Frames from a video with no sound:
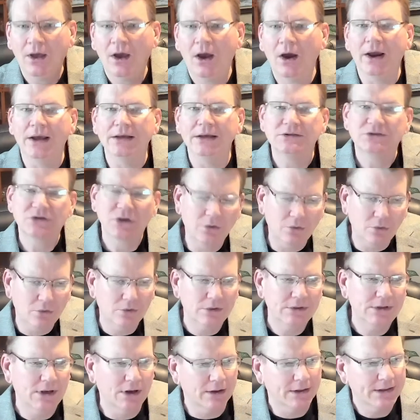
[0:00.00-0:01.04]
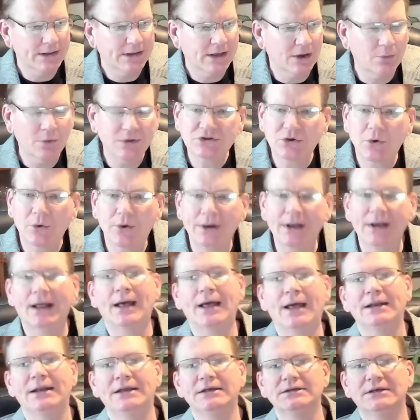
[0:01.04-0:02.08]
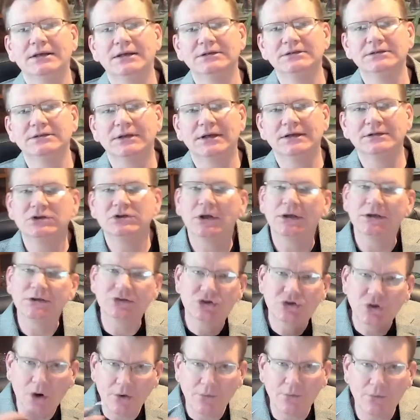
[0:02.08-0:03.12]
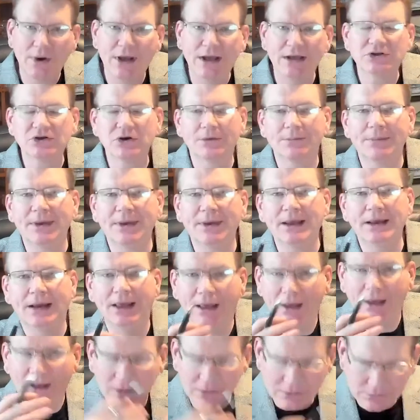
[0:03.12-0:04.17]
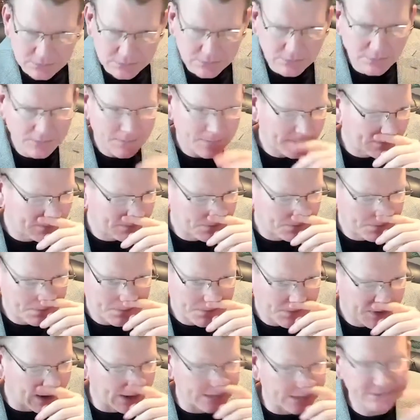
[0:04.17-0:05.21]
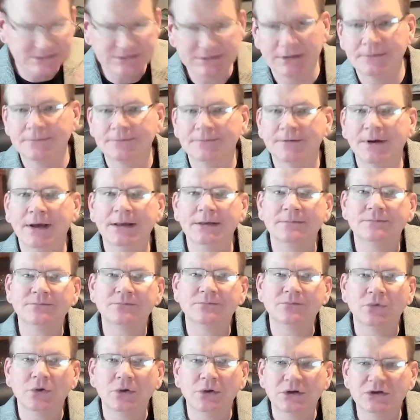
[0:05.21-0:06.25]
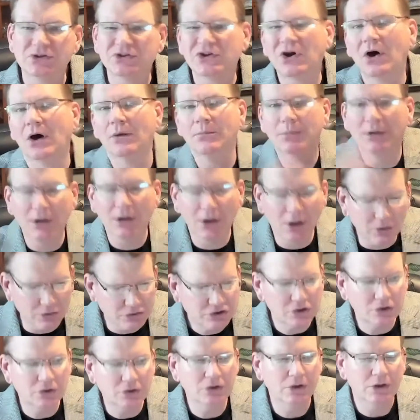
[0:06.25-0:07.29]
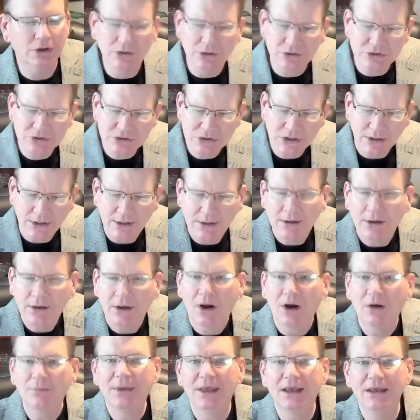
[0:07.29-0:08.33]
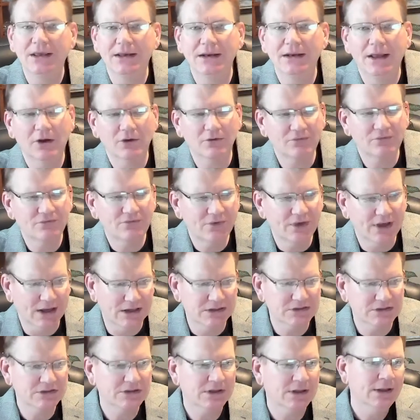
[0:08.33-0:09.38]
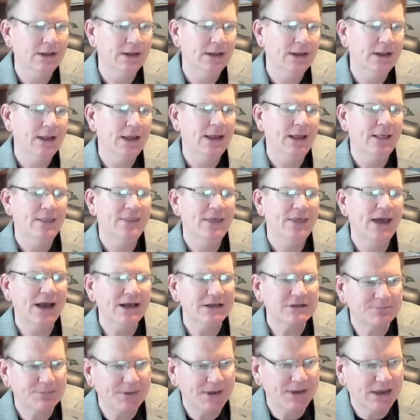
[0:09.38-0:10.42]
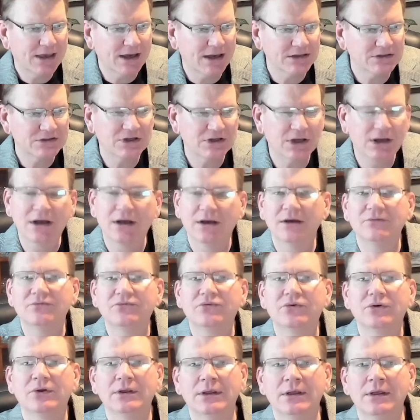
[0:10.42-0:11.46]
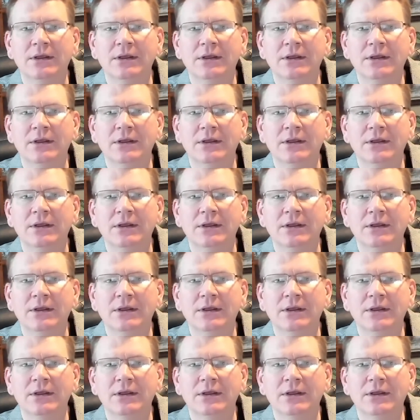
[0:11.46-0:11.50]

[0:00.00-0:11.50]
All right, so, you know, again, what's going on is, is, is short rates are being held constant, right? Let's call it below two years are being held fixed. That's because of